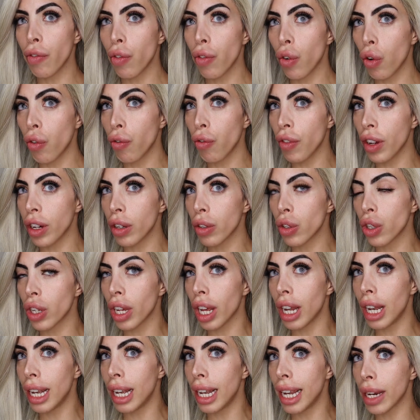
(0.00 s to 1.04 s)
Faux
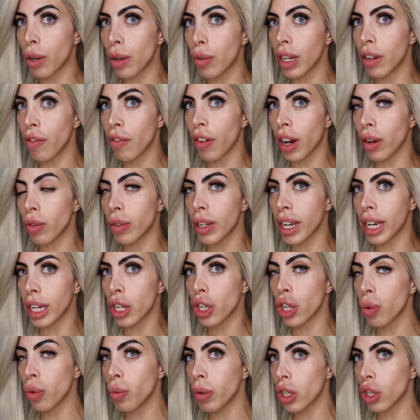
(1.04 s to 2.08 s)
Filter liquid
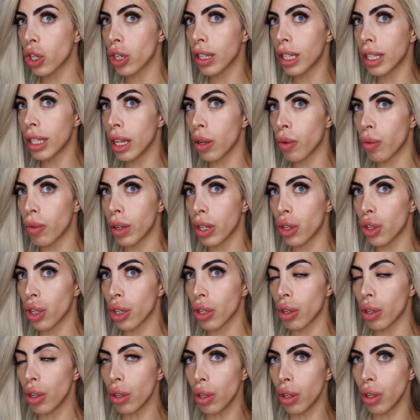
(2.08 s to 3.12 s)
foundation, which is the
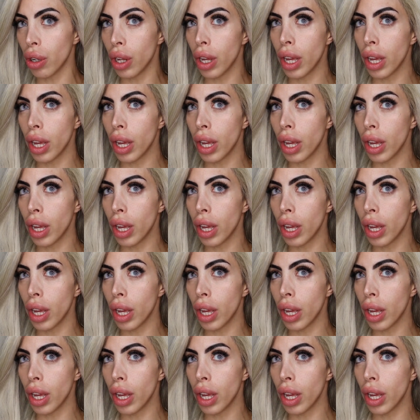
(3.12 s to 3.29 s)
original,